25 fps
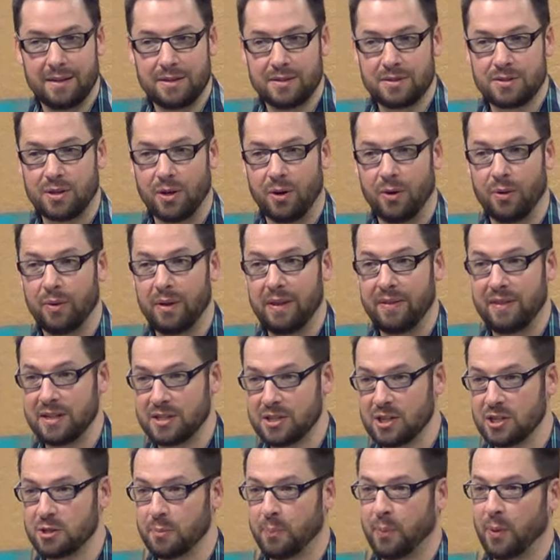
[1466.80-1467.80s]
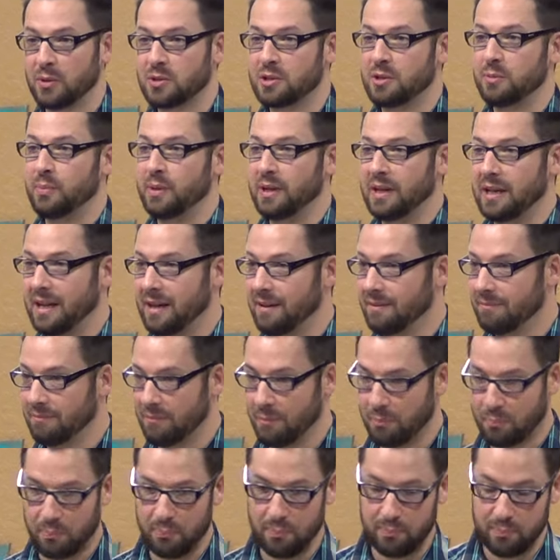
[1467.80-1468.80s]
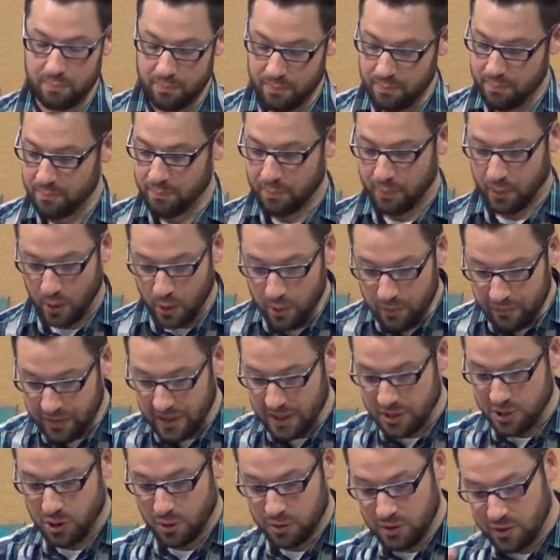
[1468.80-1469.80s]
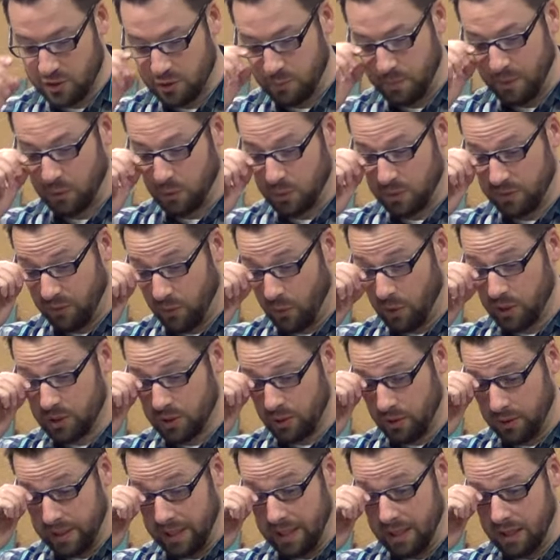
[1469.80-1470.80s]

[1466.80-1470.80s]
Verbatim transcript: So this is supposed to be proof that Joseph Smith was foretold